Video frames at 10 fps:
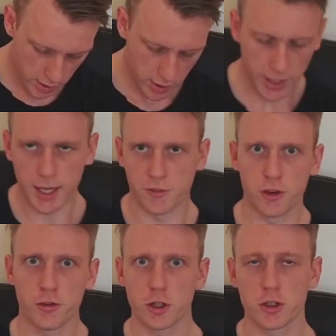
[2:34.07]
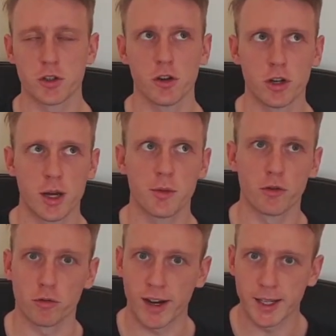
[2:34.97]
Okay, if you've got a certain number of
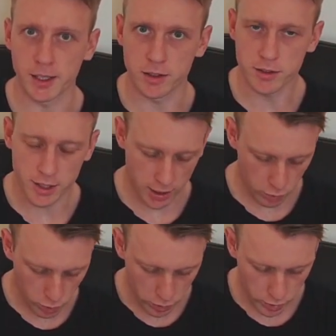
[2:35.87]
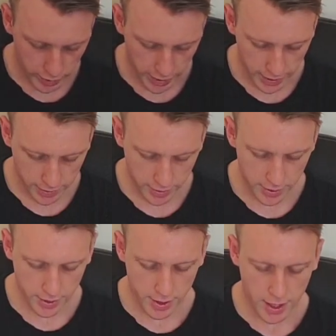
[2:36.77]
radians and you want to work out
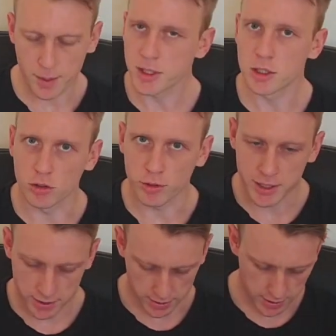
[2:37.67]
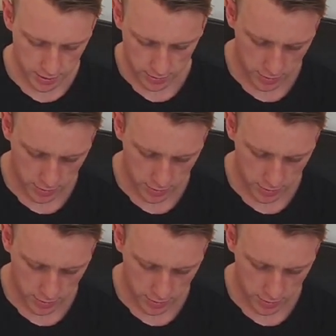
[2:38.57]
how many degrees is it,